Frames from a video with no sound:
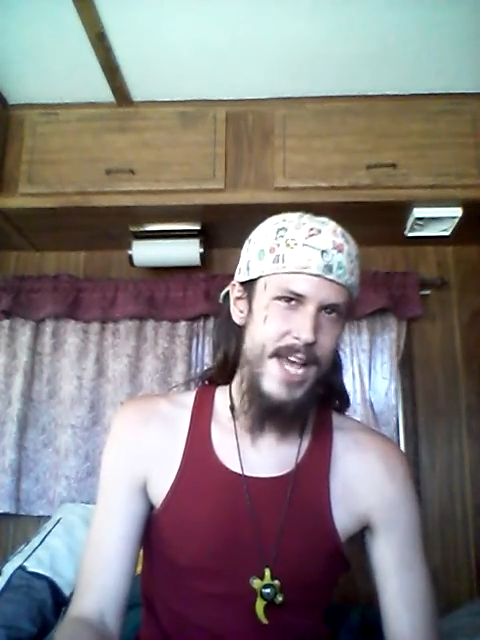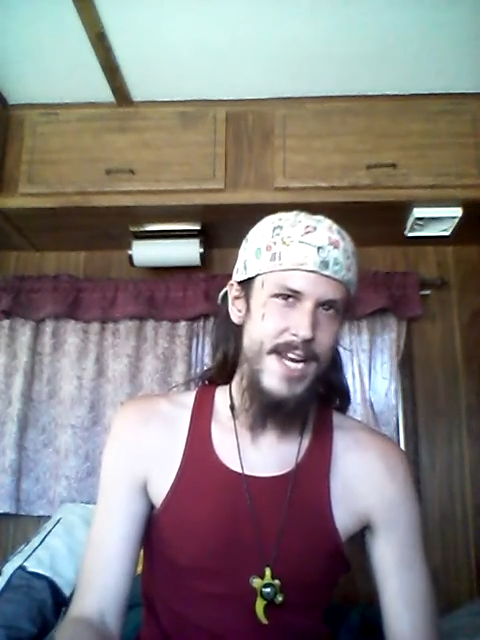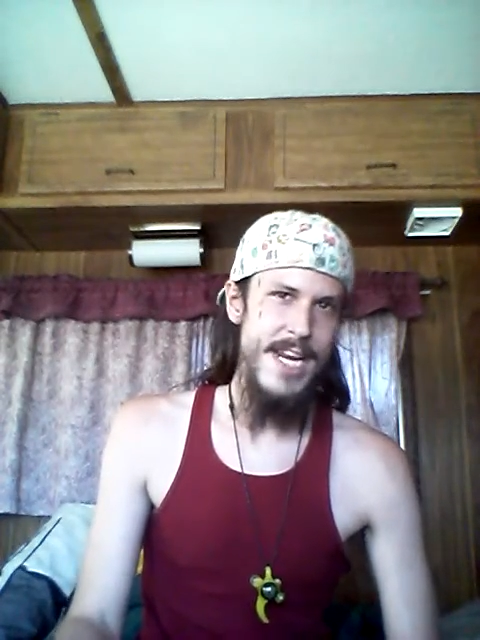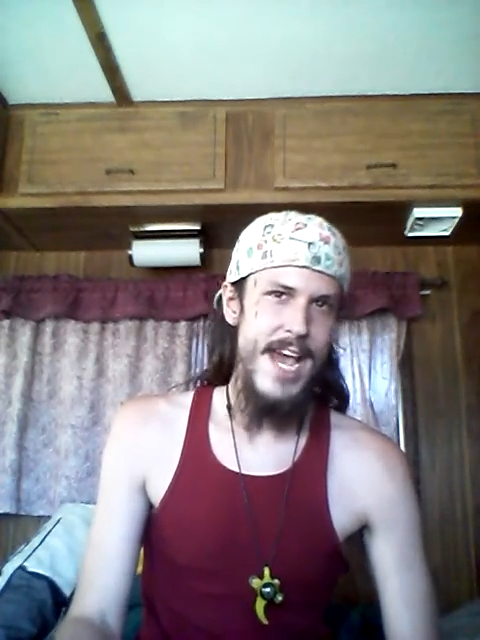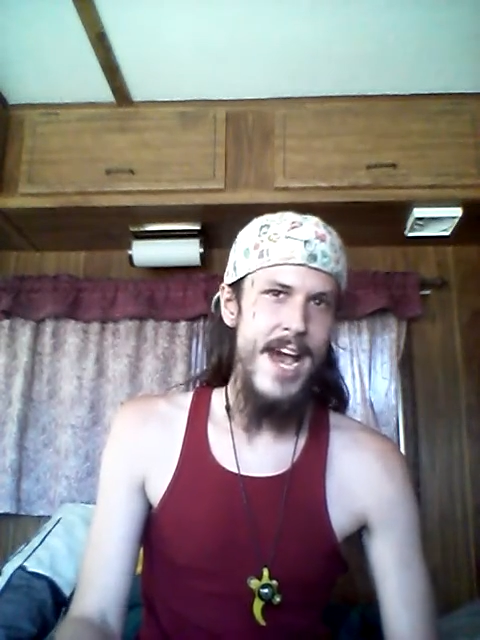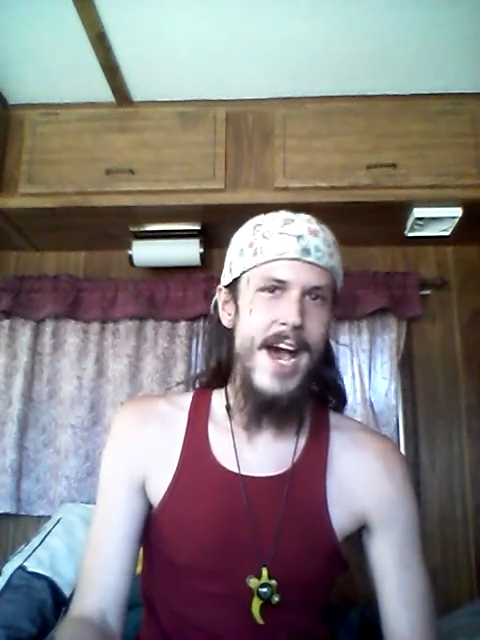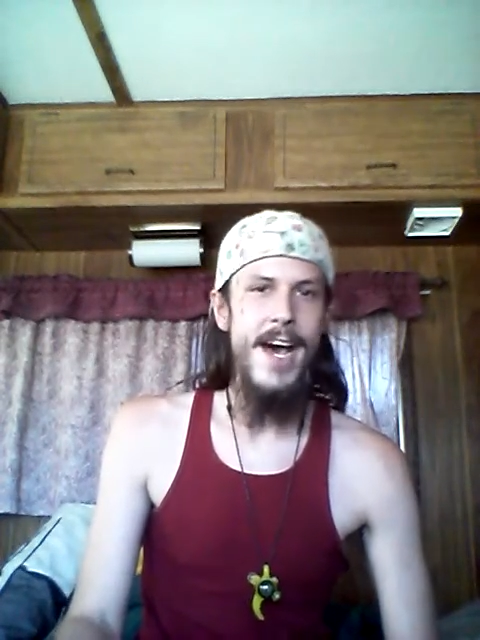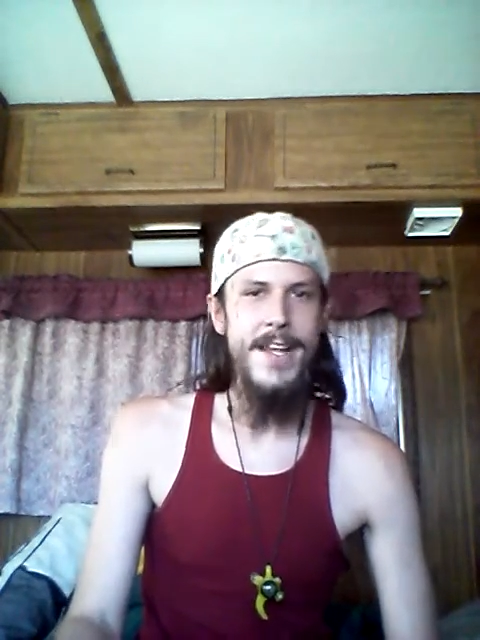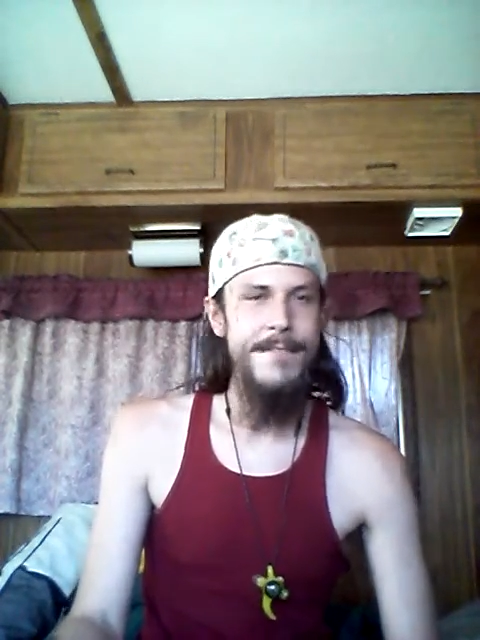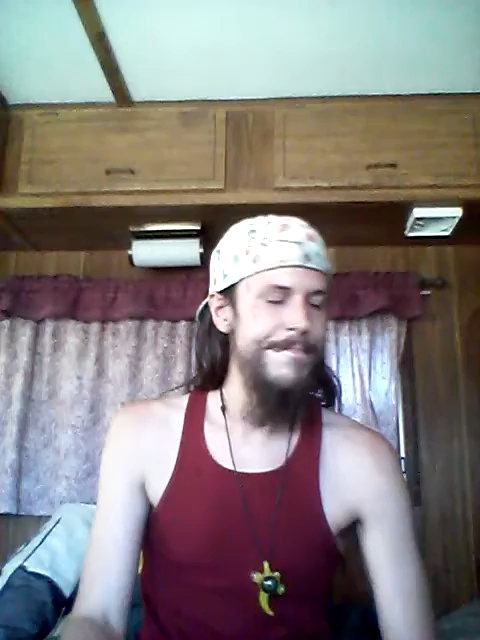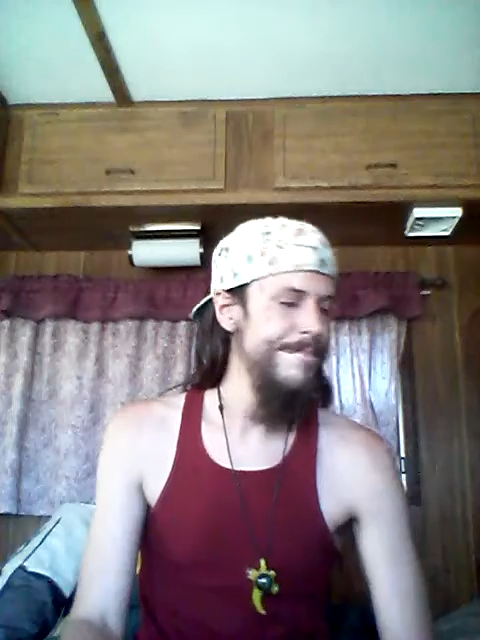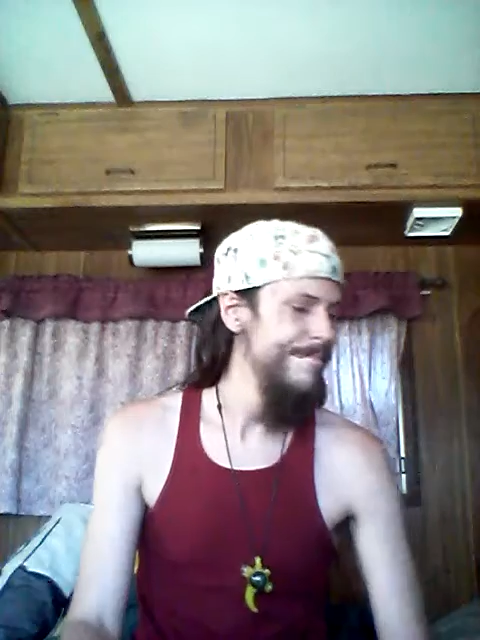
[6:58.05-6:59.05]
And yeah,